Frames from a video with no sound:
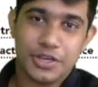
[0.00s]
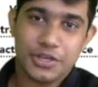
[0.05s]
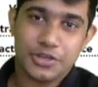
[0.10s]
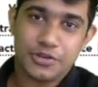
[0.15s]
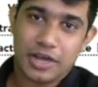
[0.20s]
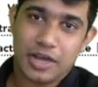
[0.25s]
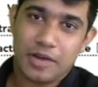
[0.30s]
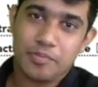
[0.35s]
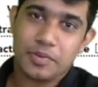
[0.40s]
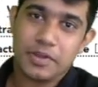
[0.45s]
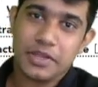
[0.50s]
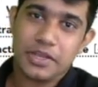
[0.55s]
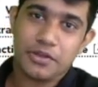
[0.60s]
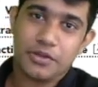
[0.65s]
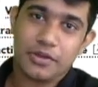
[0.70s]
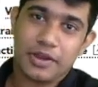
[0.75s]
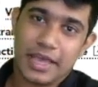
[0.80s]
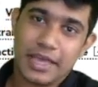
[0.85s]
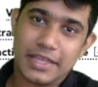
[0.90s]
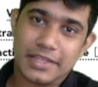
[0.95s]
you need to complete
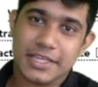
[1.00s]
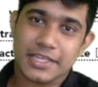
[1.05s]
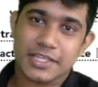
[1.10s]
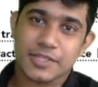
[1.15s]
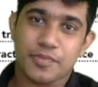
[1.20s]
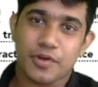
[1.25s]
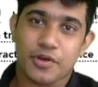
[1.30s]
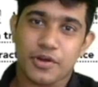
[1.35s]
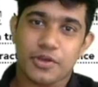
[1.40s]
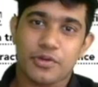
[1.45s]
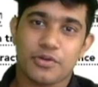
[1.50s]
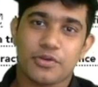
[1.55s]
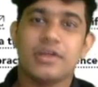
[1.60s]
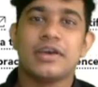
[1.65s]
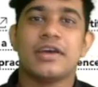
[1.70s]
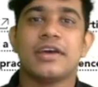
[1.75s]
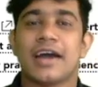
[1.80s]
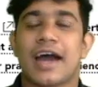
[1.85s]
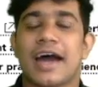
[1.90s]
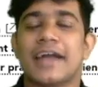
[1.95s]
your ethics module,
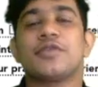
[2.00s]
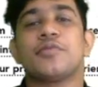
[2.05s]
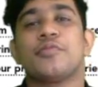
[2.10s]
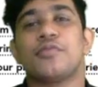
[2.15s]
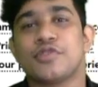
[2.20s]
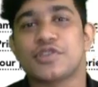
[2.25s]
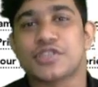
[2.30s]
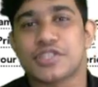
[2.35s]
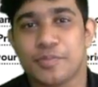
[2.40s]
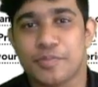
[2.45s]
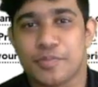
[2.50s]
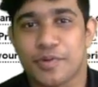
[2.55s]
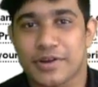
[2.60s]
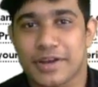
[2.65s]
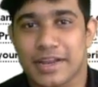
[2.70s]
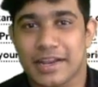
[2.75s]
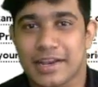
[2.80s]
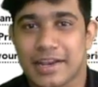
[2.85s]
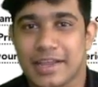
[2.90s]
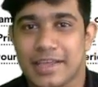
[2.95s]
and the most
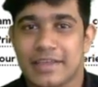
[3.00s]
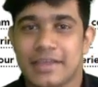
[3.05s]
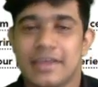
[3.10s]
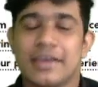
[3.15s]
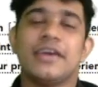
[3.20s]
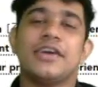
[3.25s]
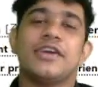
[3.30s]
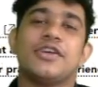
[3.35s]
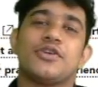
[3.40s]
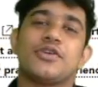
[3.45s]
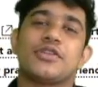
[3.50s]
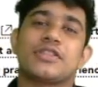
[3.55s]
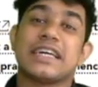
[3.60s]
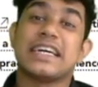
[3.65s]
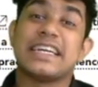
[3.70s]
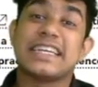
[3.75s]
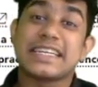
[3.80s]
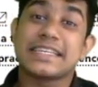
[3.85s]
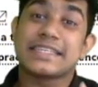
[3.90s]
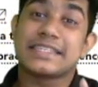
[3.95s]
importantly, your
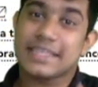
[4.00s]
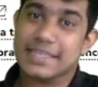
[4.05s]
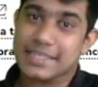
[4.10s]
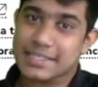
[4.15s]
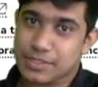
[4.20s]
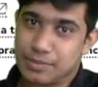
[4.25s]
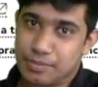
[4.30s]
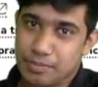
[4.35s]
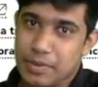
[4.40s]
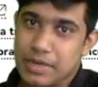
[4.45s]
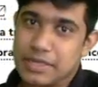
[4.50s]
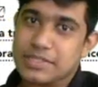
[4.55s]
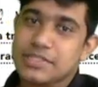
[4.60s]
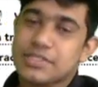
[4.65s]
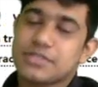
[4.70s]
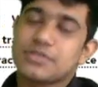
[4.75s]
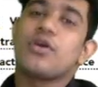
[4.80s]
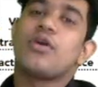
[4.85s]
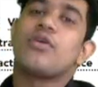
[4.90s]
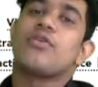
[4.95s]
36
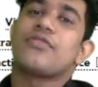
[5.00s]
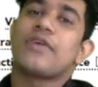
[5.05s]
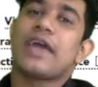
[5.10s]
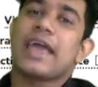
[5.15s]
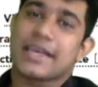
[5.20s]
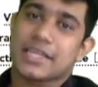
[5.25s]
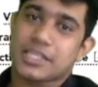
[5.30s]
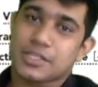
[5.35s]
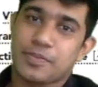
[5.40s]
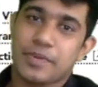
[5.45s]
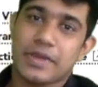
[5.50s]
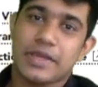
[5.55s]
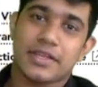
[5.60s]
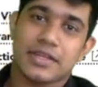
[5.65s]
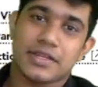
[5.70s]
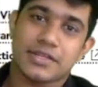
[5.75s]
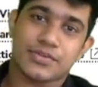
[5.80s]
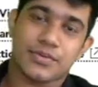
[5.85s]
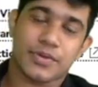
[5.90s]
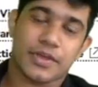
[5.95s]
months of
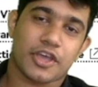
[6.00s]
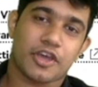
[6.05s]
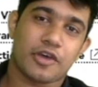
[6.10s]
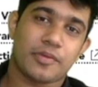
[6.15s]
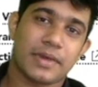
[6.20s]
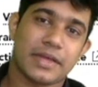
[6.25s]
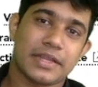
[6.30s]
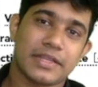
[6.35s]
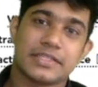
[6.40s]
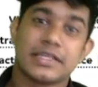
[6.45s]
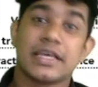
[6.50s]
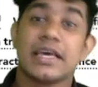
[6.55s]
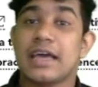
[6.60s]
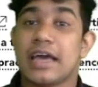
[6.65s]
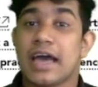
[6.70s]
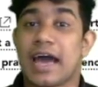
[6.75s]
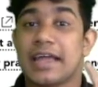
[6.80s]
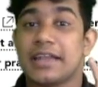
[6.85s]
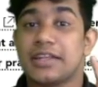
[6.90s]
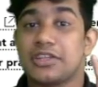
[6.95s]
experience requirements
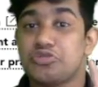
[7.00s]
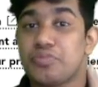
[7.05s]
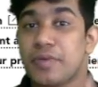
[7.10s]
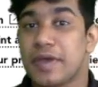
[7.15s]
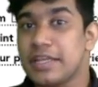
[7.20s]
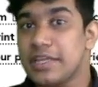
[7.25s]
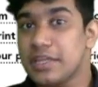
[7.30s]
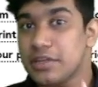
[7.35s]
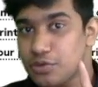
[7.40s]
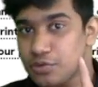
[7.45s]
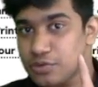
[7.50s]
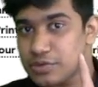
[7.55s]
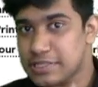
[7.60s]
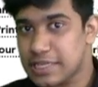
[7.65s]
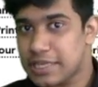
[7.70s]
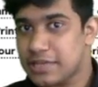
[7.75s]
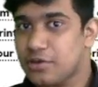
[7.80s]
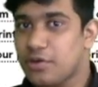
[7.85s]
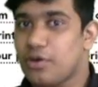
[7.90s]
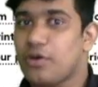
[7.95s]
and 22
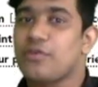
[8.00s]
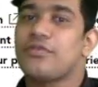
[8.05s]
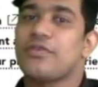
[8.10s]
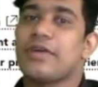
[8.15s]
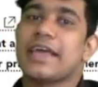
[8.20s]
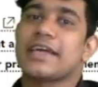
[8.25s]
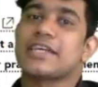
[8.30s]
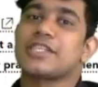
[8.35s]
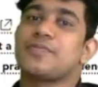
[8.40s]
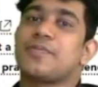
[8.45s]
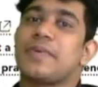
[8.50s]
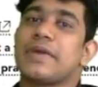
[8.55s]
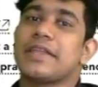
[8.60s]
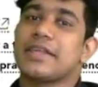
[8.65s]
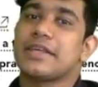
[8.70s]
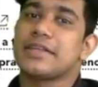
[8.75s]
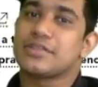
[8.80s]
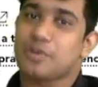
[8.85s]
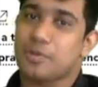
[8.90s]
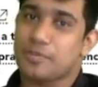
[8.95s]
set of
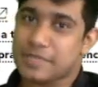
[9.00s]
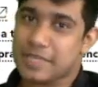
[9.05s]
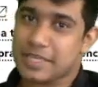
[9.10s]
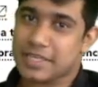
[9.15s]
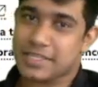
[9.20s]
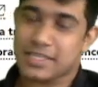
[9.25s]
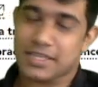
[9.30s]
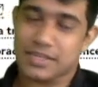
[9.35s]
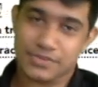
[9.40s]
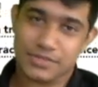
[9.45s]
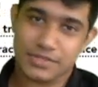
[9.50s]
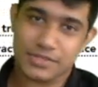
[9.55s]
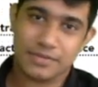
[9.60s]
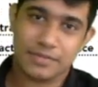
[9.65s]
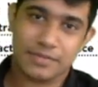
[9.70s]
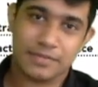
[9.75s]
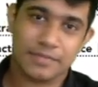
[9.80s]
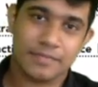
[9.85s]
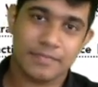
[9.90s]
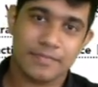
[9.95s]
experience objectives.
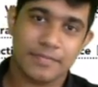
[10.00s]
